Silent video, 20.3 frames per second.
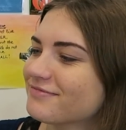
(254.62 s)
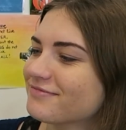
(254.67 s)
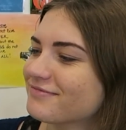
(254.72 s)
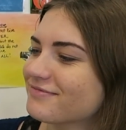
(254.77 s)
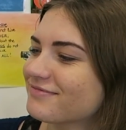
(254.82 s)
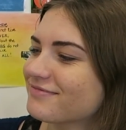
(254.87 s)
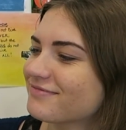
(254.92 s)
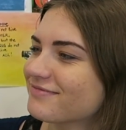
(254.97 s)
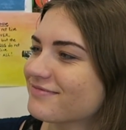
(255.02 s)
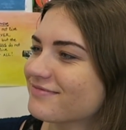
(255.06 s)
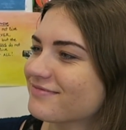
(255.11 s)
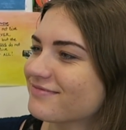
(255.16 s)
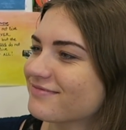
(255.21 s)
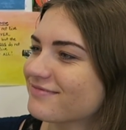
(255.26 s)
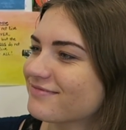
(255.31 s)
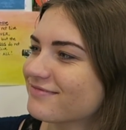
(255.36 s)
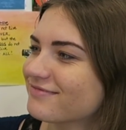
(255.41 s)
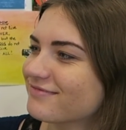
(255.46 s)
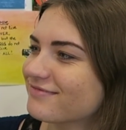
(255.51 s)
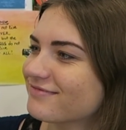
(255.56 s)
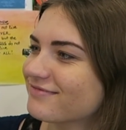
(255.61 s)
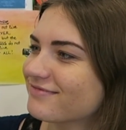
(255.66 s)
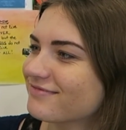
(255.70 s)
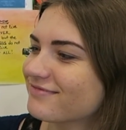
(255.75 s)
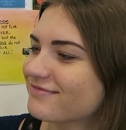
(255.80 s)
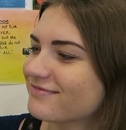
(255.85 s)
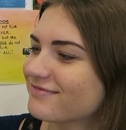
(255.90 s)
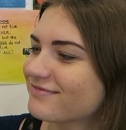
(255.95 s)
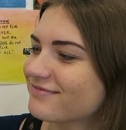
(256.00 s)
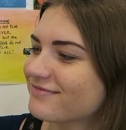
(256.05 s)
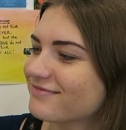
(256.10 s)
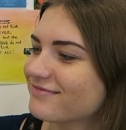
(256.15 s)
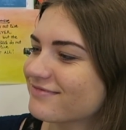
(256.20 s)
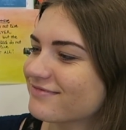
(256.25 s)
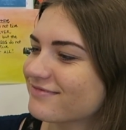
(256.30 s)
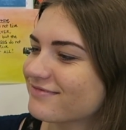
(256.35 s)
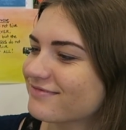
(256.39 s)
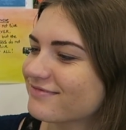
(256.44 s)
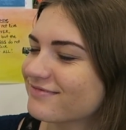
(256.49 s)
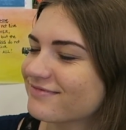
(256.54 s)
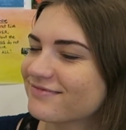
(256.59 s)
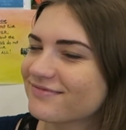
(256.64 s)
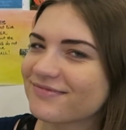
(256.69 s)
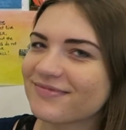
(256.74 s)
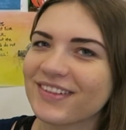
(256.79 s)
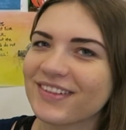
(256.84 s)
No words are spoken by the person on screen.